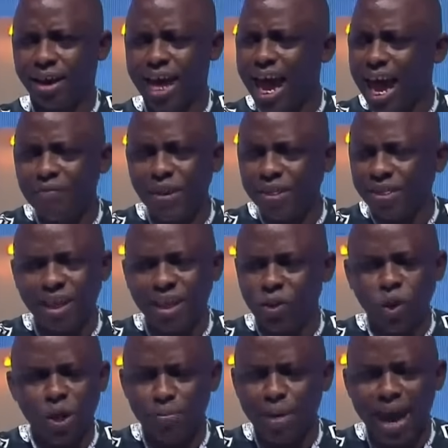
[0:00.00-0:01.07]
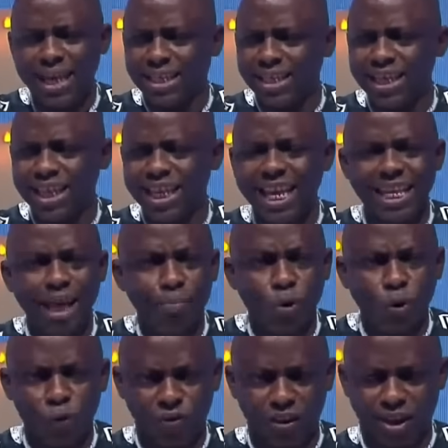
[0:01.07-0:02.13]
everything you imagine in a
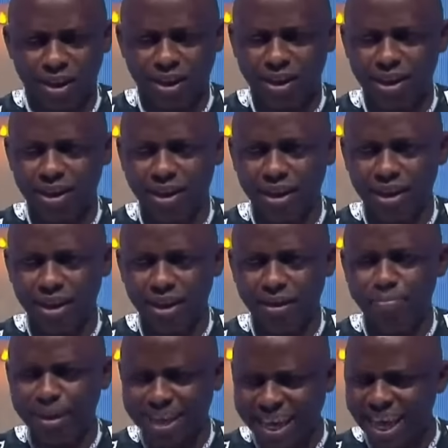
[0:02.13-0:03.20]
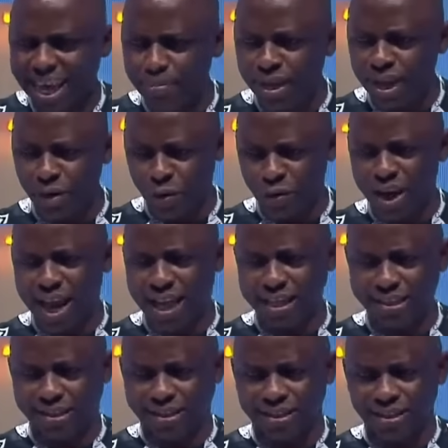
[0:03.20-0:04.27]
movie became a
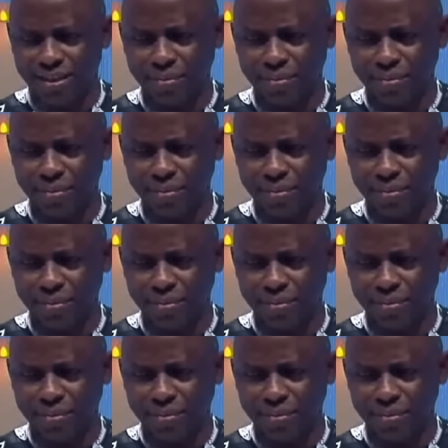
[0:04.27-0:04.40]
reality?